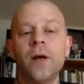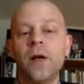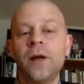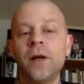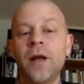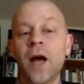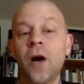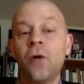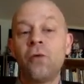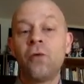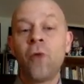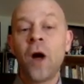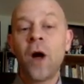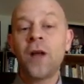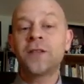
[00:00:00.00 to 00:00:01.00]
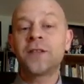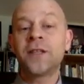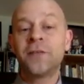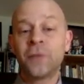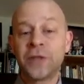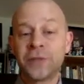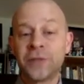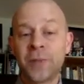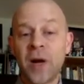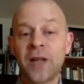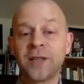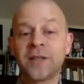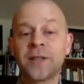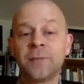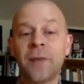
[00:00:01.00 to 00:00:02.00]
Now, Ronson
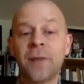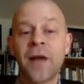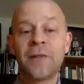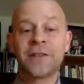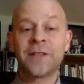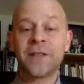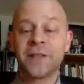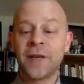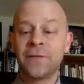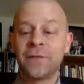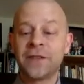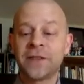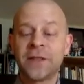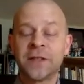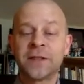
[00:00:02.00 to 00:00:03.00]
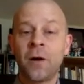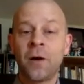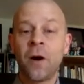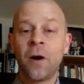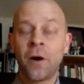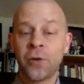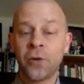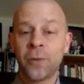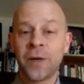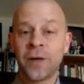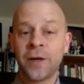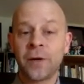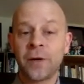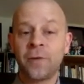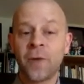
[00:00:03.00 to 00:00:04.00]
responds to Madison Davis's argument
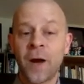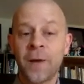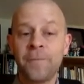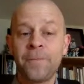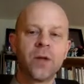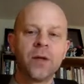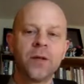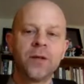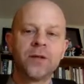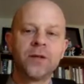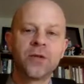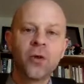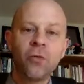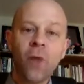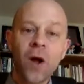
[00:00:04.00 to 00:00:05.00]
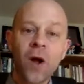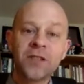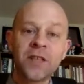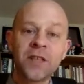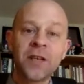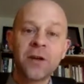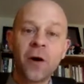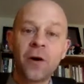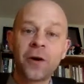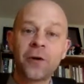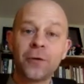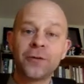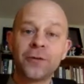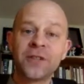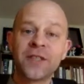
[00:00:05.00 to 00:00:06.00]
here, right? So Ronson
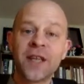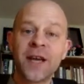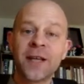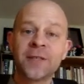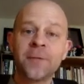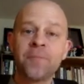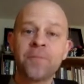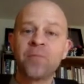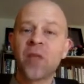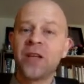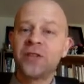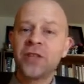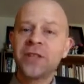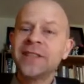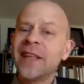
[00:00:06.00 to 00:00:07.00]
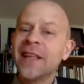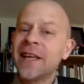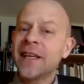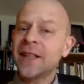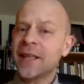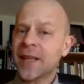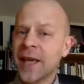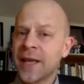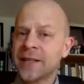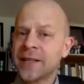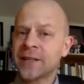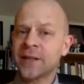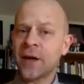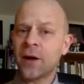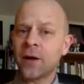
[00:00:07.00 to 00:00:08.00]
argues that just like in the
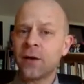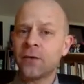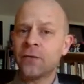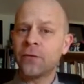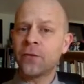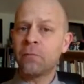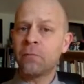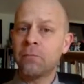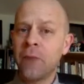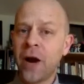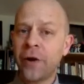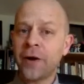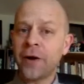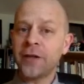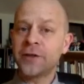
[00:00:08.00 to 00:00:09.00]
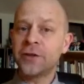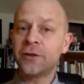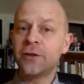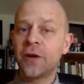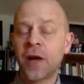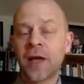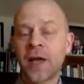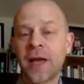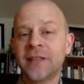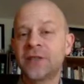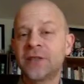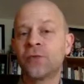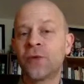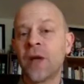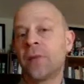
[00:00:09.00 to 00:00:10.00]
case of marriage, a
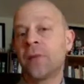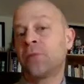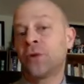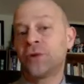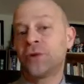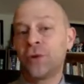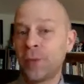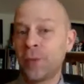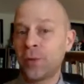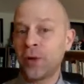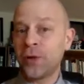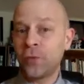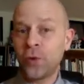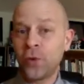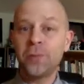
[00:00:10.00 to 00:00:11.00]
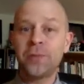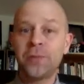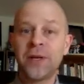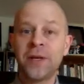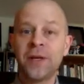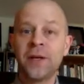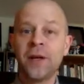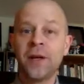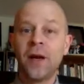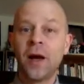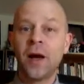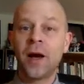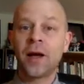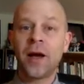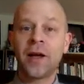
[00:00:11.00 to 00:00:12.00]
case that presumably would be
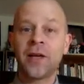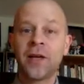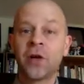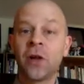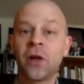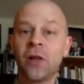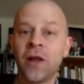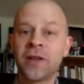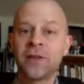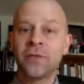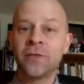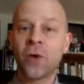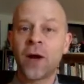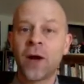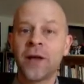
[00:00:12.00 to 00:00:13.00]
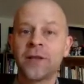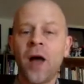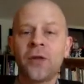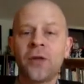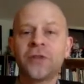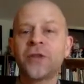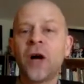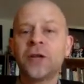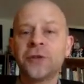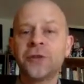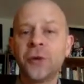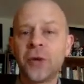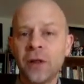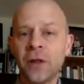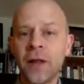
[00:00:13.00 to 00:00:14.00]
a kind of collective right, there's
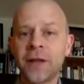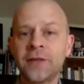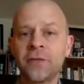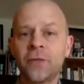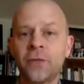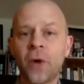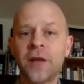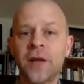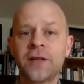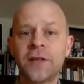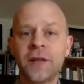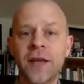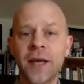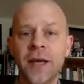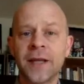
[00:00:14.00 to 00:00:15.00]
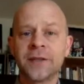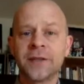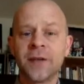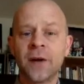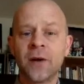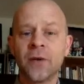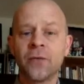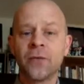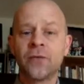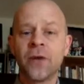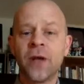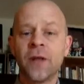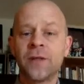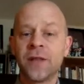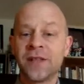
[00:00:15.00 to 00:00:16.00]
also a collective right in the case of
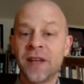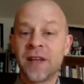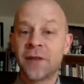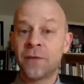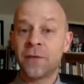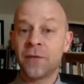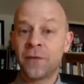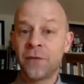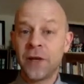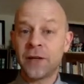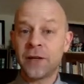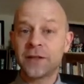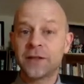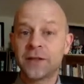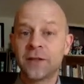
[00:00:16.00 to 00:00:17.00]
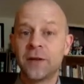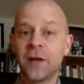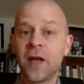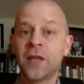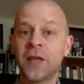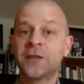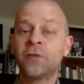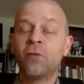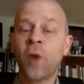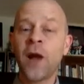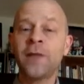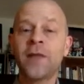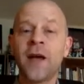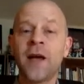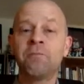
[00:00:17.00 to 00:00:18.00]
the death of the fetus. It's a
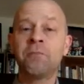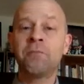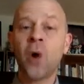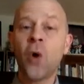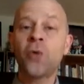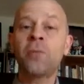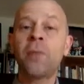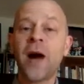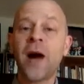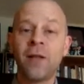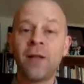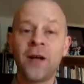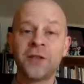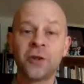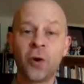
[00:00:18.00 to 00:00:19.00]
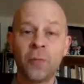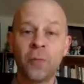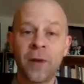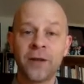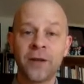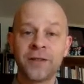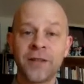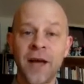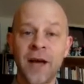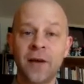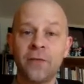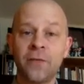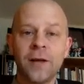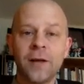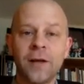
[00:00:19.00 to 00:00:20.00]
right that both biological parents
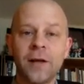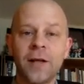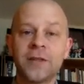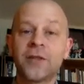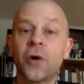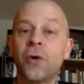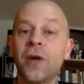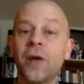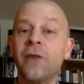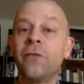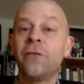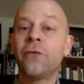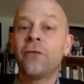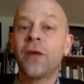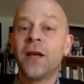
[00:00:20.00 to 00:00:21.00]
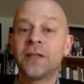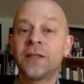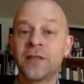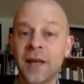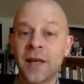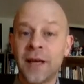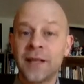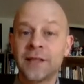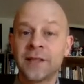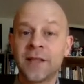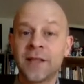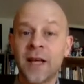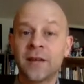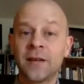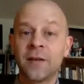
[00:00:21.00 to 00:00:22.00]
have. And so if it's the case
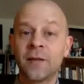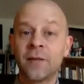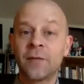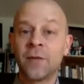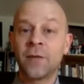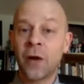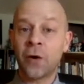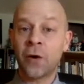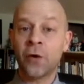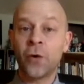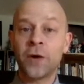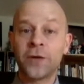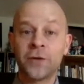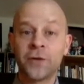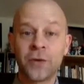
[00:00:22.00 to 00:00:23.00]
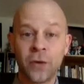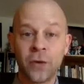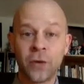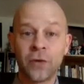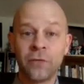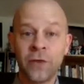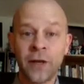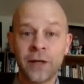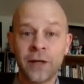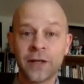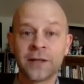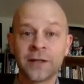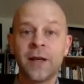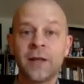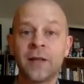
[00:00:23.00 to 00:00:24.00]
that they are going to kill the
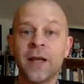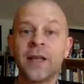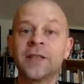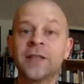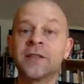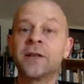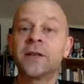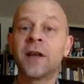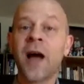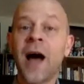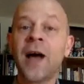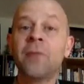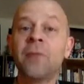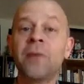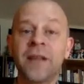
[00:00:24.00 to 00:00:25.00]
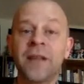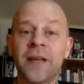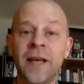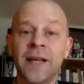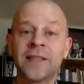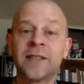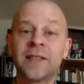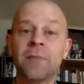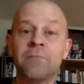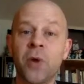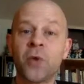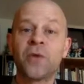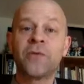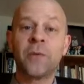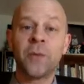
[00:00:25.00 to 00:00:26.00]
fetus, then it's got to be the case that
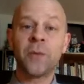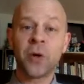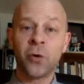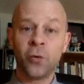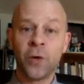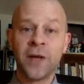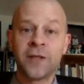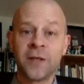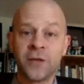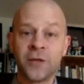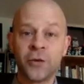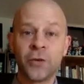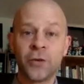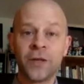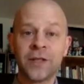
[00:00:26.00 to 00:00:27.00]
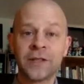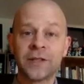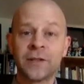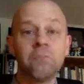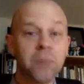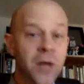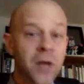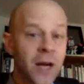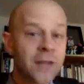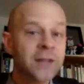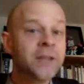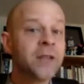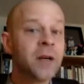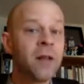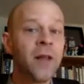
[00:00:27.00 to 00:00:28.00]
both of them agree to do this because
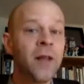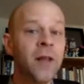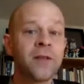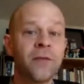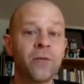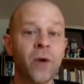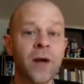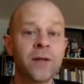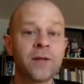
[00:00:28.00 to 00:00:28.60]
it's a collective right.